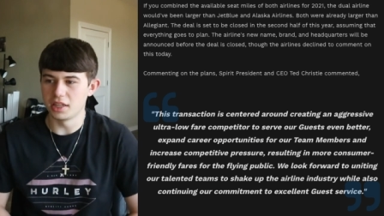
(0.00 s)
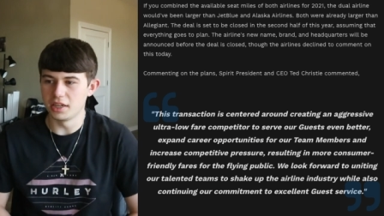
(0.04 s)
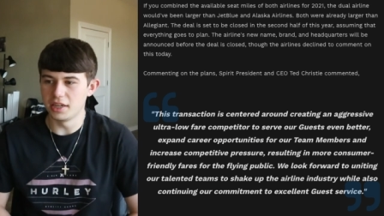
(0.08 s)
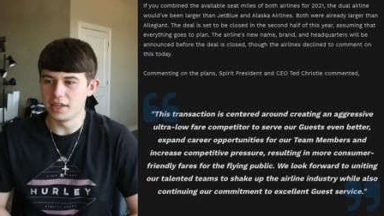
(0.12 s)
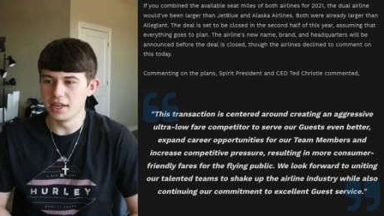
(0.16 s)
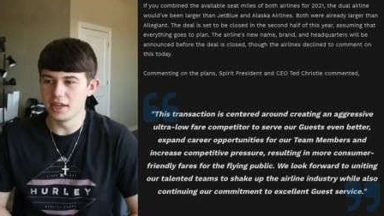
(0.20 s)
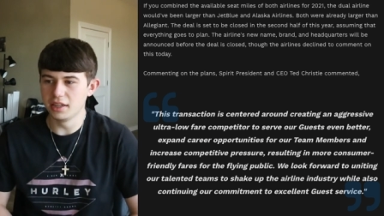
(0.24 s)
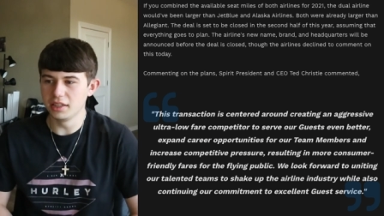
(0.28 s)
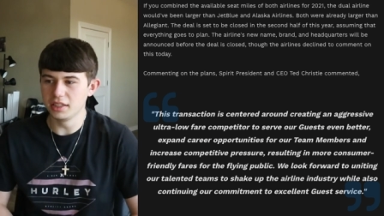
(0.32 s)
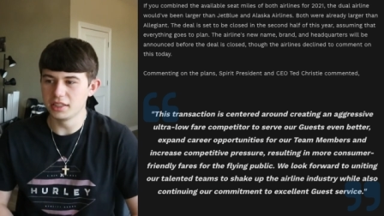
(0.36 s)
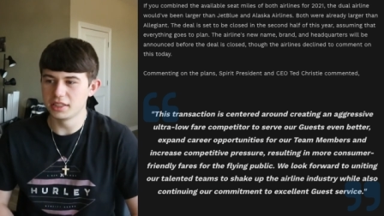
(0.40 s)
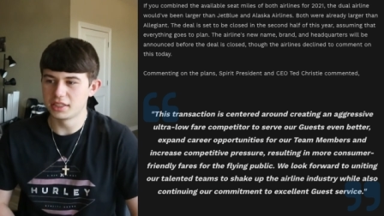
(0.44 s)
The
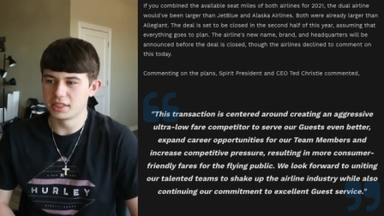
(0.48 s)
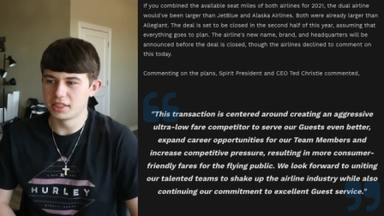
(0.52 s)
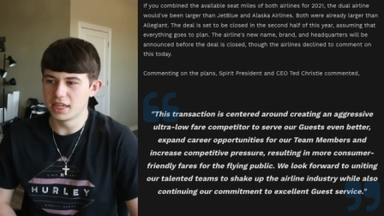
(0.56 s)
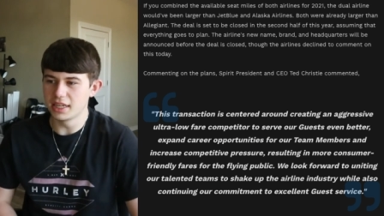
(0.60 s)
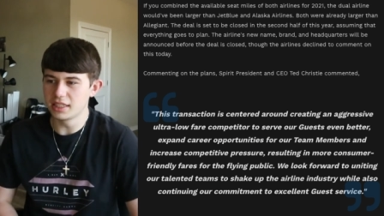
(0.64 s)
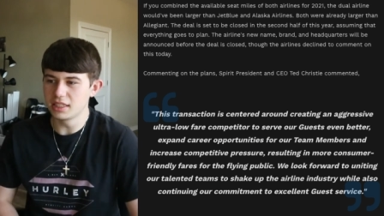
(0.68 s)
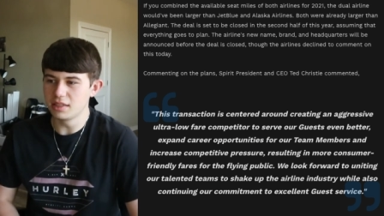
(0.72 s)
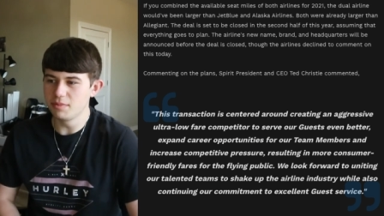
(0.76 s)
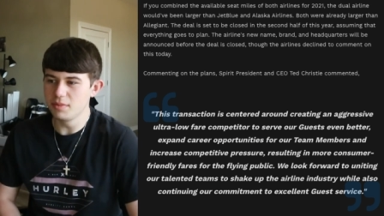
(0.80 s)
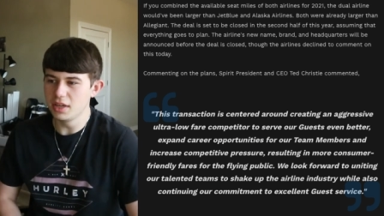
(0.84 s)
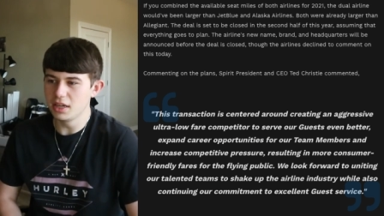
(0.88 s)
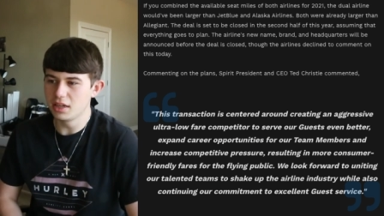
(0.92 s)
deal is
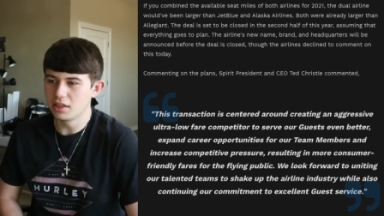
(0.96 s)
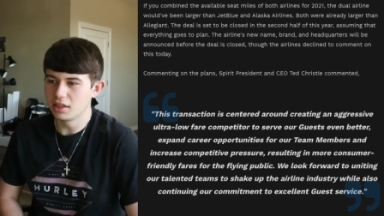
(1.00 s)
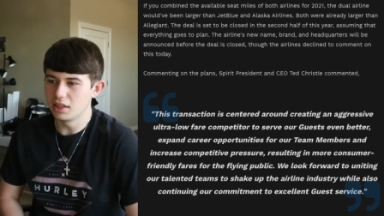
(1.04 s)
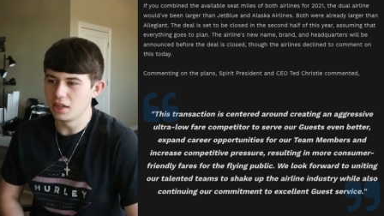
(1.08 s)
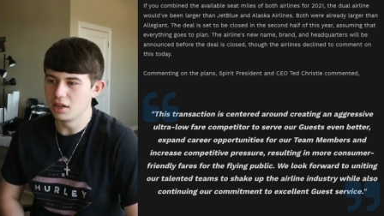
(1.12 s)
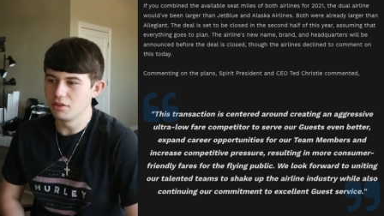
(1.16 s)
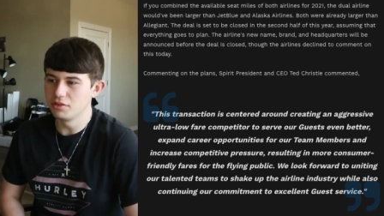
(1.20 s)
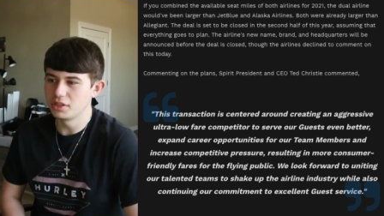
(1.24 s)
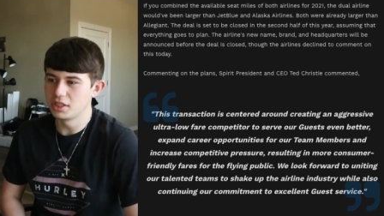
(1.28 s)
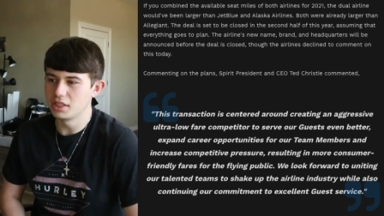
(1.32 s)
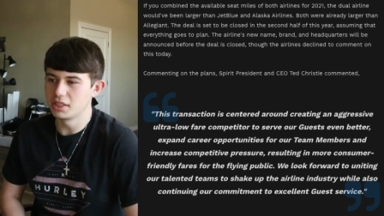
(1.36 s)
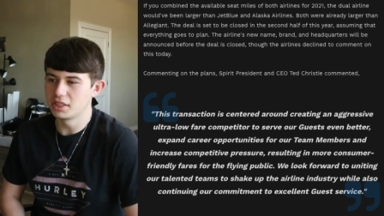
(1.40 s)
set to be
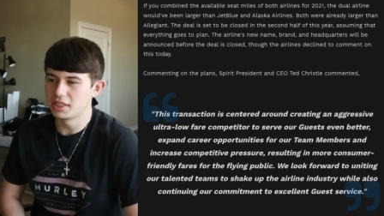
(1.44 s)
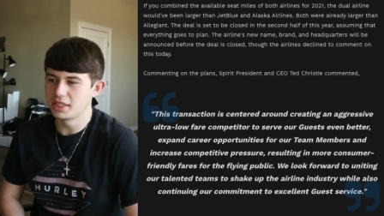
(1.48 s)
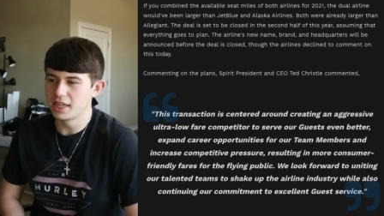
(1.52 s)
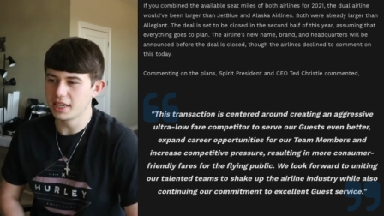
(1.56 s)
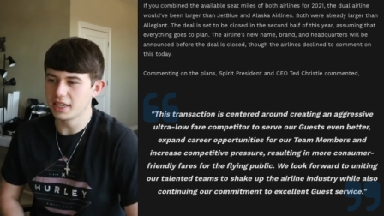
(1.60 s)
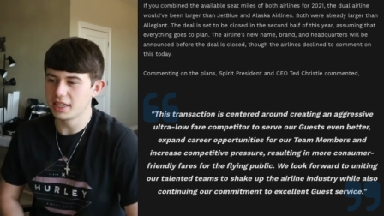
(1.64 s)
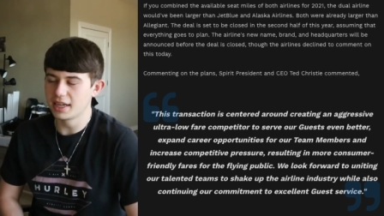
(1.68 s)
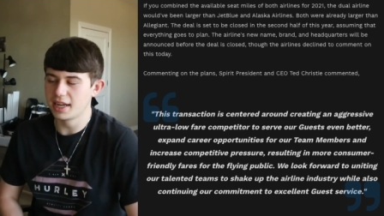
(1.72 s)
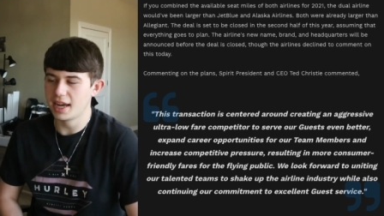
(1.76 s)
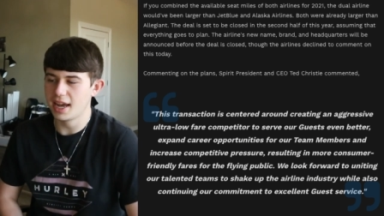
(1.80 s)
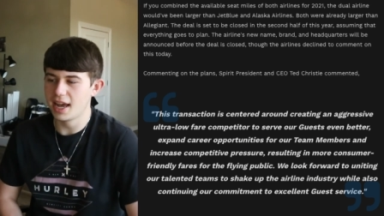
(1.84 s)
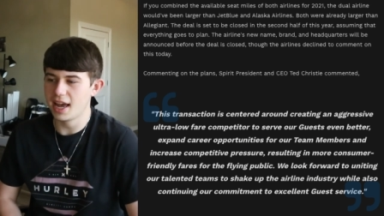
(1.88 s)
closed in the
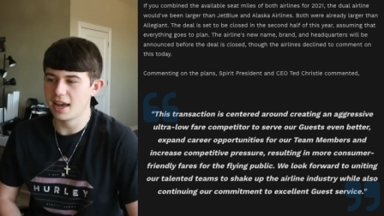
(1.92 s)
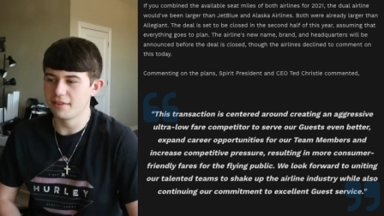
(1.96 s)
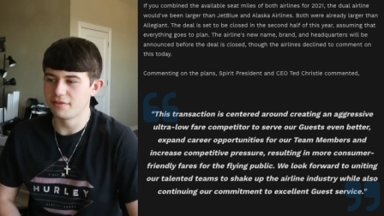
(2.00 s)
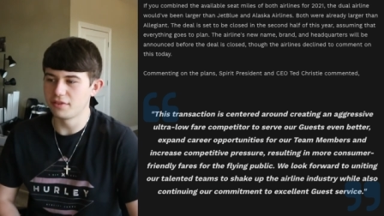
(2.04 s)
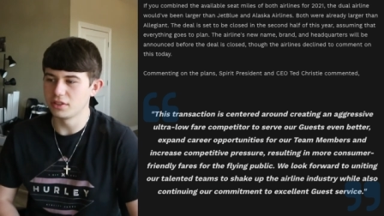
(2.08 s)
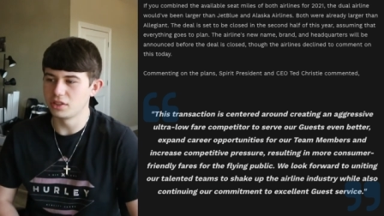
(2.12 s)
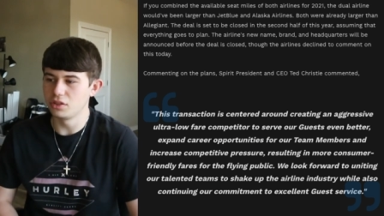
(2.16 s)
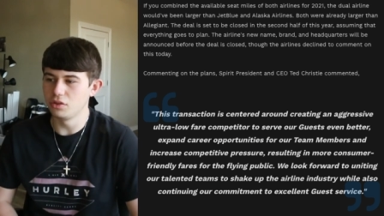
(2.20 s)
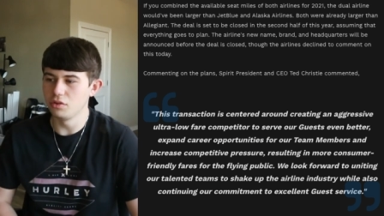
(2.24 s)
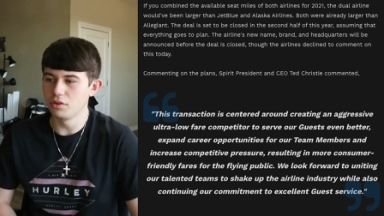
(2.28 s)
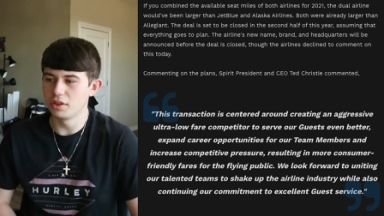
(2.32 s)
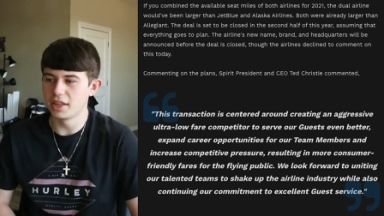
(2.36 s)
second half
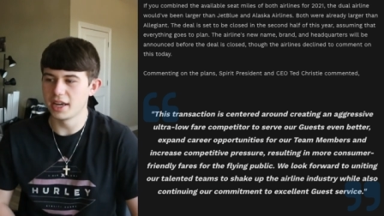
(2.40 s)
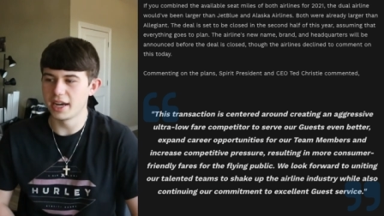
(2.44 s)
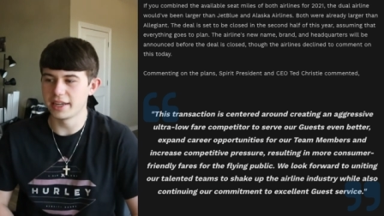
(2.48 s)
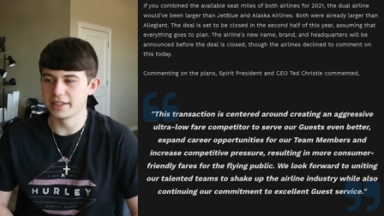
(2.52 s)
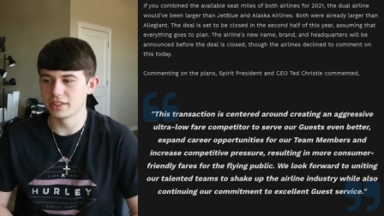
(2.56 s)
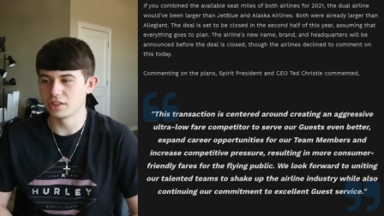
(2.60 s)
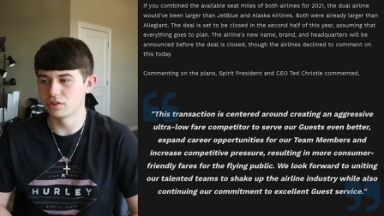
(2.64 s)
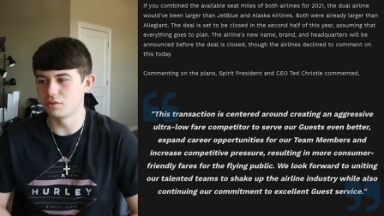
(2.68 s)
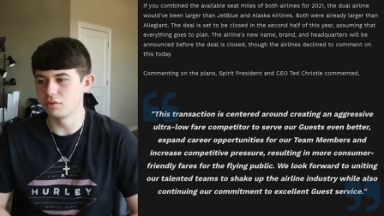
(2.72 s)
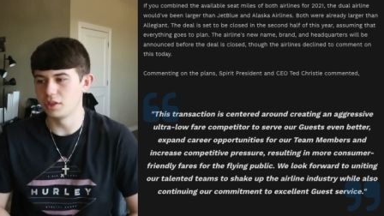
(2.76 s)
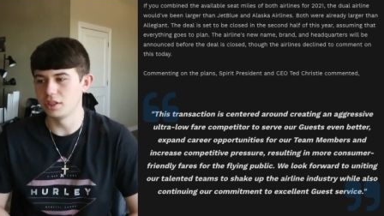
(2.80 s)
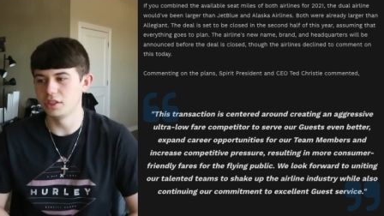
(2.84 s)
of
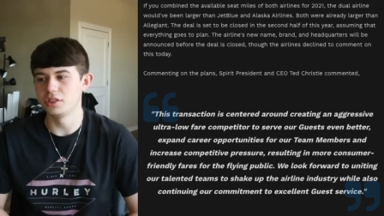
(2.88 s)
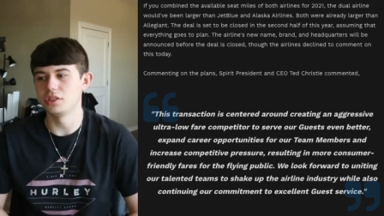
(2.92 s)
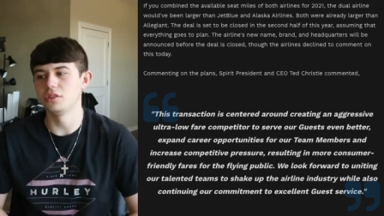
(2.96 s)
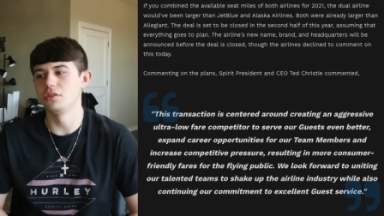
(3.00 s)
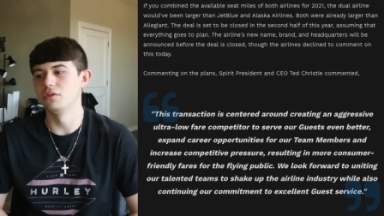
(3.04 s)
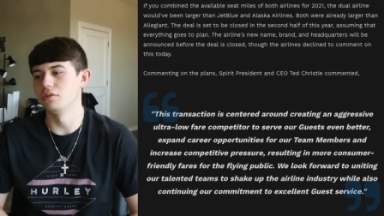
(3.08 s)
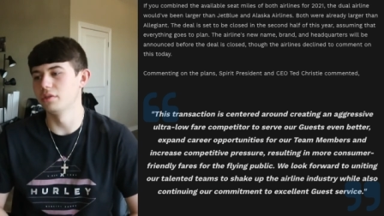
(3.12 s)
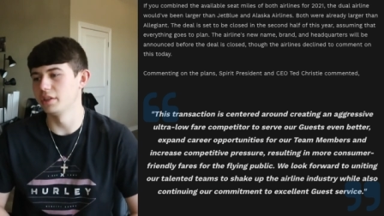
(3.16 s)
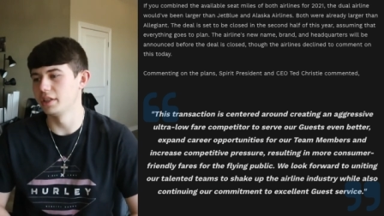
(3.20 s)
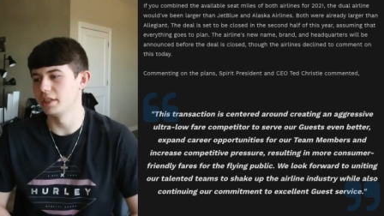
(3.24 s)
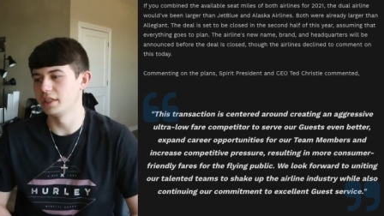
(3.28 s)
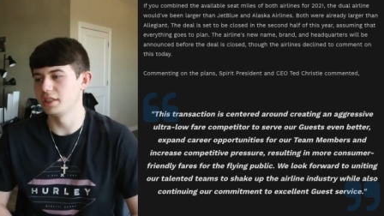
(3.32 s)

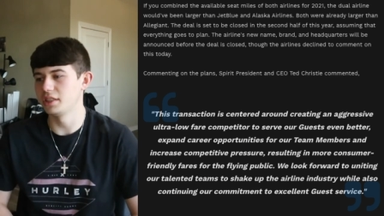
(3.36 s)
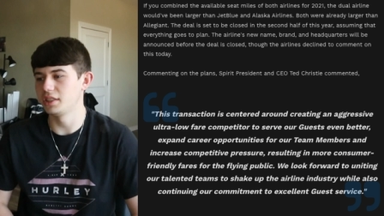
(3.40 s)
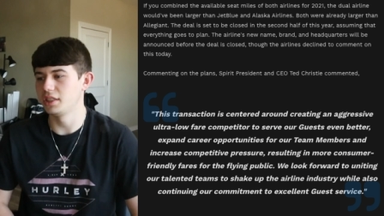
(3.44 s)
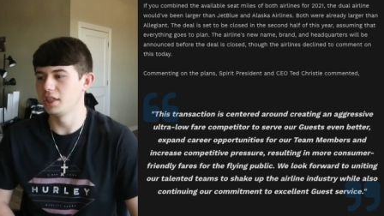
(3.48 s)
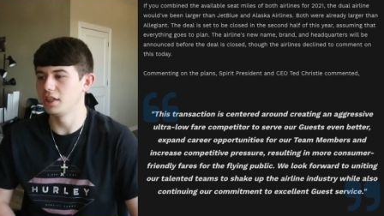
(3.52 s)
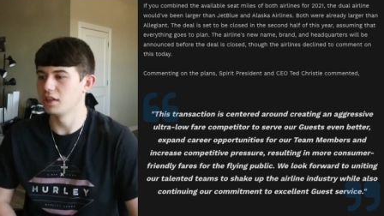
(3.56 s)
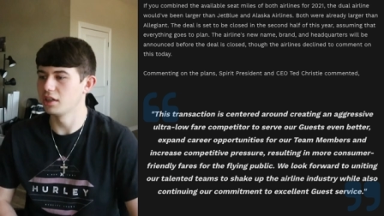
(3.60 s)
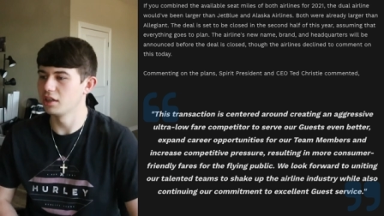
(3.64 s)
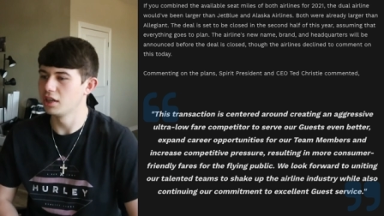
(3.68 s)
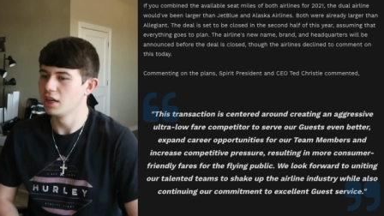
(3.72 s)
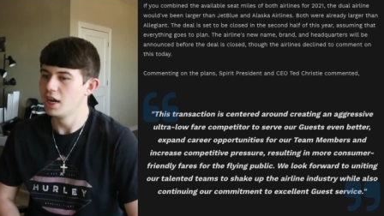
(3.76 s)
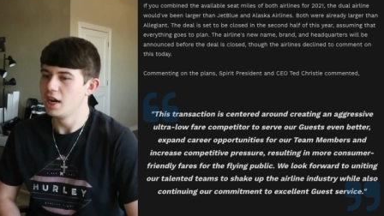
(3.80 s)
2022 or this
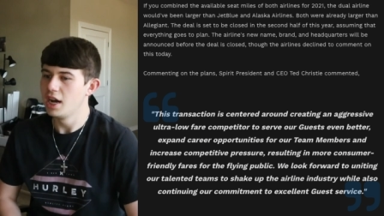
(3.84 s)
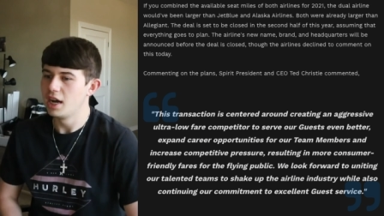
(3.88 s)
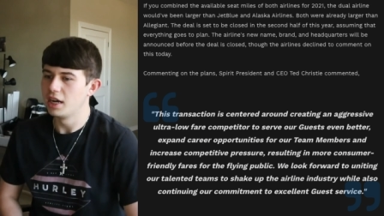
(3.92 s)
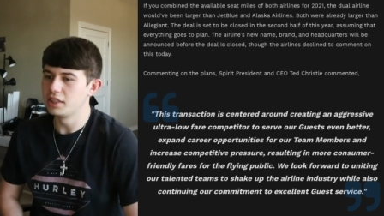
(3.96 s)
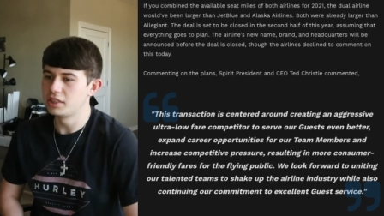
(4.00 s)
year,